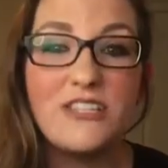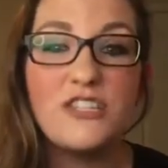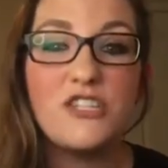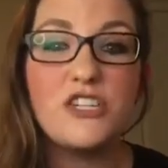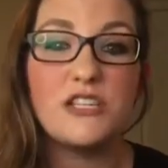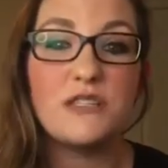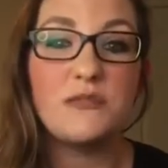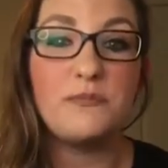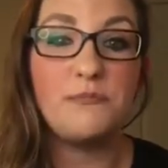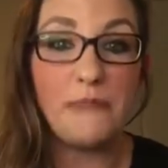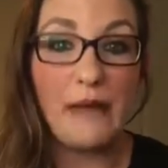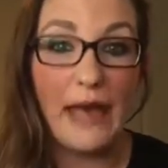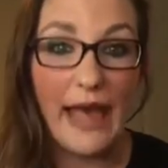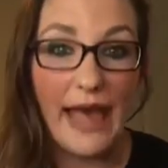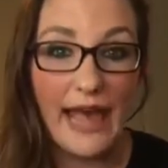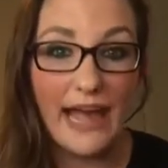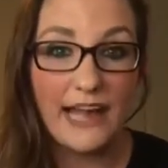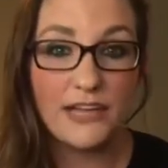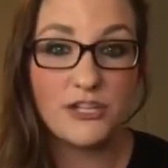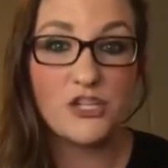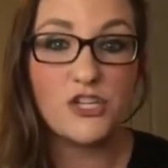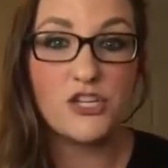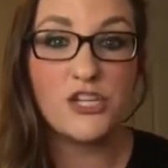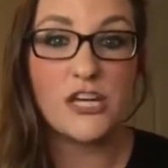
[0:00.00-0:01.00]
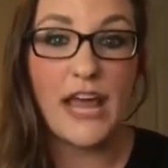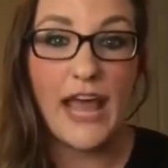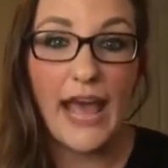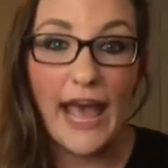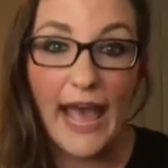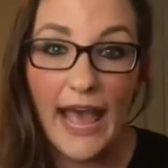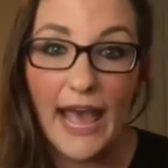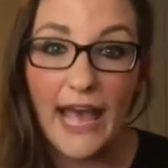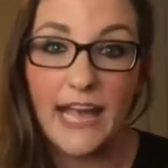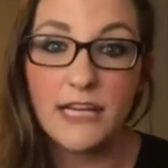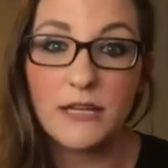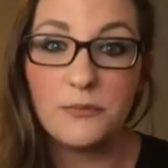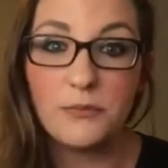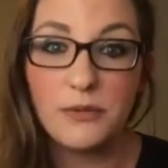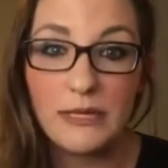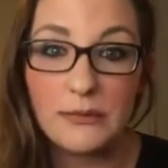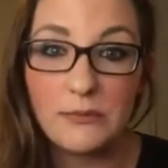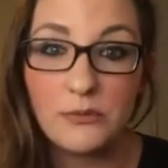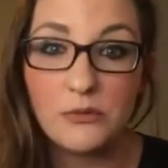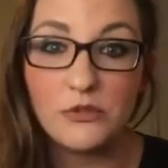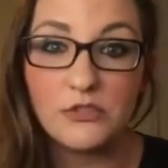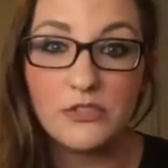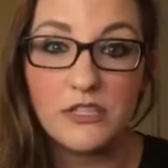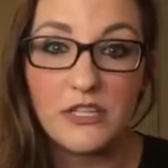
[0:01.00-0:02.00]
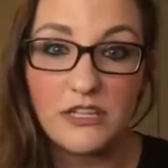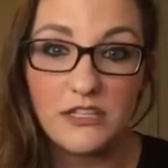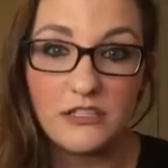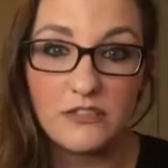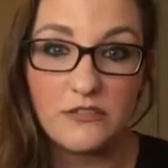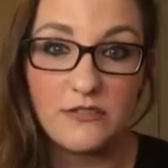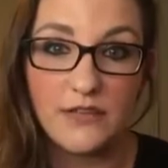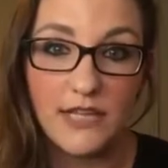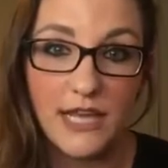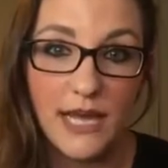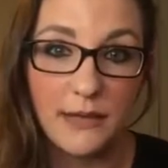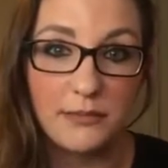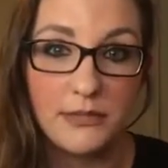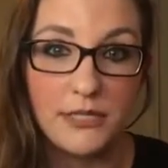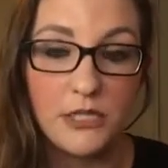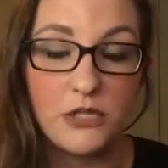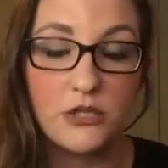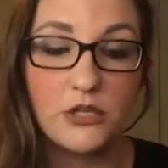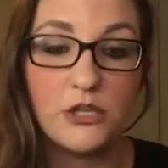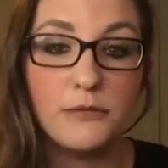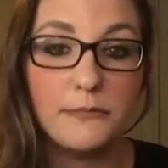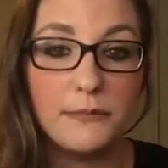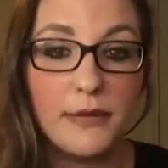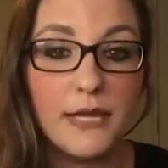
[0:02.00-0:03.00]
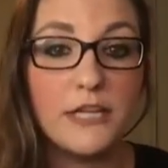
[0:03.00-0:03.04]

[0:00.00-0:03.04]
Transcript: just batch add people to this VIP group.